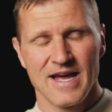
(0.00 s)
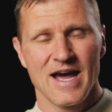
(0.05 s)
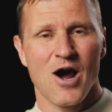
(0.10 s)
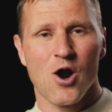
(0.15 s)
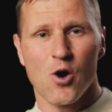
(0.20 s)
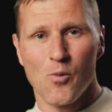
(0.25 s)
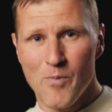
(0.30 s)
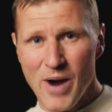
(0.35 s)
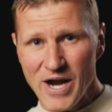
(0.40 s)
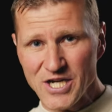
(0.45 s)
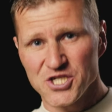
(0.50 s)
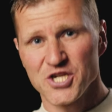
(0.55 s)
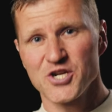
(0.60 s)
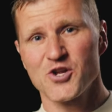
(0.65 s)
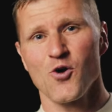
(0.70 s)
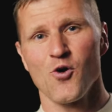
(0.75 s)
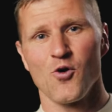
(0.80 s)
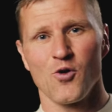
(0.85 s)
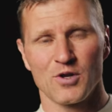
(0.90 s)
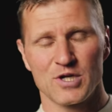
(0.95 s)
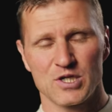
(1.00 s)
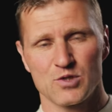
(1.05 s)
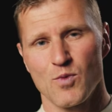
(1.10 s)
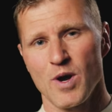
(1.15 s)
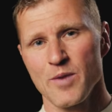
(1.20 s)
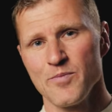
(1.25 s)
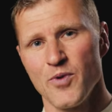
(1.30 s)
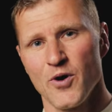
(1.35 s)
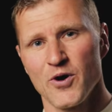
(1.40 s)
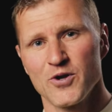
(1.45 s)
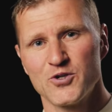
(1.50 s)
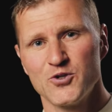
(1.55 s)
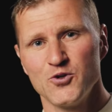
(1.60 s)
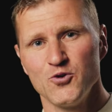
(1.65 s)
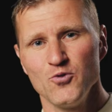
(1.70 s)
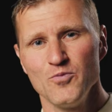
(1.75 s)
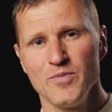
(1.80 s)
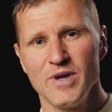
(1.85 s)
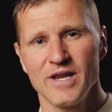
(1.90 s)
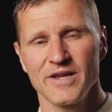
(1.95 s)
Our budget goal is
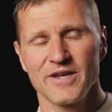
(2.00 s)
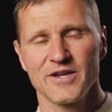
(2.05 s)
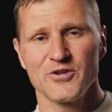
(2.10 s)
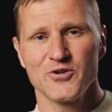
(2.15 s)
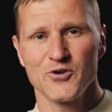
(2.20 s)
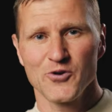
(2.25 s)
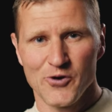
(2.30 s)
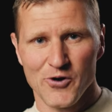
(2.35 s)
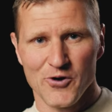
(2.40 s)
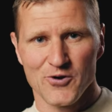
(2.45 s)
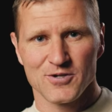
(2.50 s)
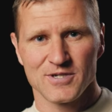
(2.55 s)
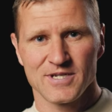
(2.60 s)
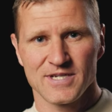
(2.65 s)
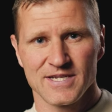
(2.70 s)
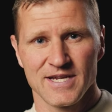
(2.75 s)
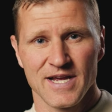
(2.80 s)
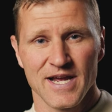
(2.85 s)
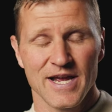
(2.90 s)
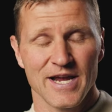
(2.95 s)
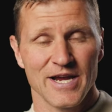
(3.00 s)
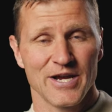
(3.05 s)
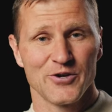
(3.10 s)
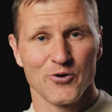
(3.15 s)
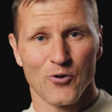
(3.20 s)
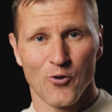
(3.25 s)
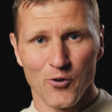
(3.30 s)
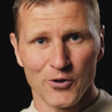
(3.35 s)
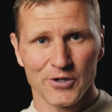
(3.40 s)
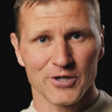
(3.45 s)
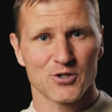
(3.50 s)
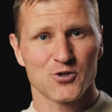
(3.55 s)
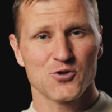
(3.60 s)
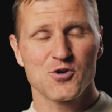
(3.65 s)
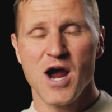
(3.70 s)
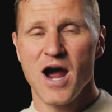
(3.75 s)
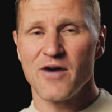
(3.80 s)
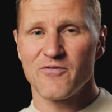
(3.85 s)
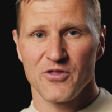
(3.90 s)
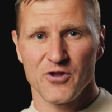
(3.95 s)
1.2 million euros in order to
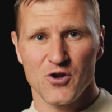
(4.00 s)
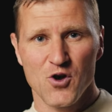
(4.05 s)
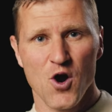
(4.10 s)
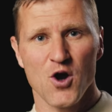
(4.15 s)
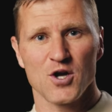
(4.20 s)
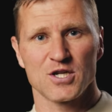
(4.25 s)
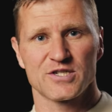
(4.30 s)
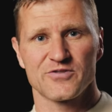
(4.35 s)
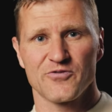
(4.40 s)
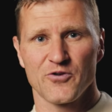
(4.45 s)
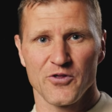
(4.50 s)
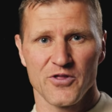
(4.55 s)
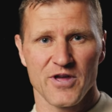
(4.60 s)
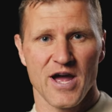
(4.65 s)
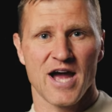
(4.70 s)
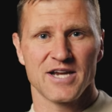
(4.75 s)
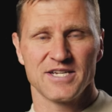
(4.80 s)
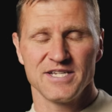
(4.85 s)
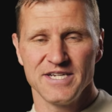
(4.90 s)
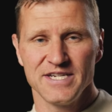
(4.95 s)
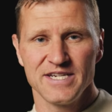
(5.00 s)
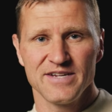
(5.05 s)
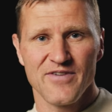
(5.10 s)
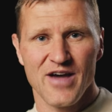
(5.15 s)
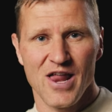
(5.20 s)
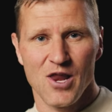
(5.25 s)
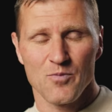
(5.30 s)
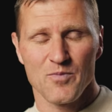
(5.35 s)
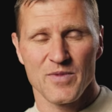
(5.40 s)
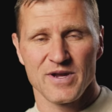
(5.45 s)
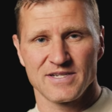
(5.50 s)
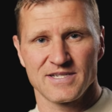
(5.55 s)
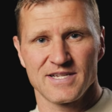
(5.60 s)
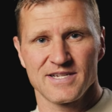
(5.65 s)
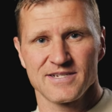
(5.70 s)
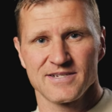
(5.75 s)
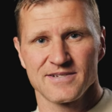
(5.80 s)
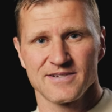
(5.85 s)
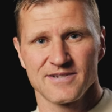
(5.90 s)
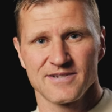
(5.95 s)
cover the costs for the IT developments.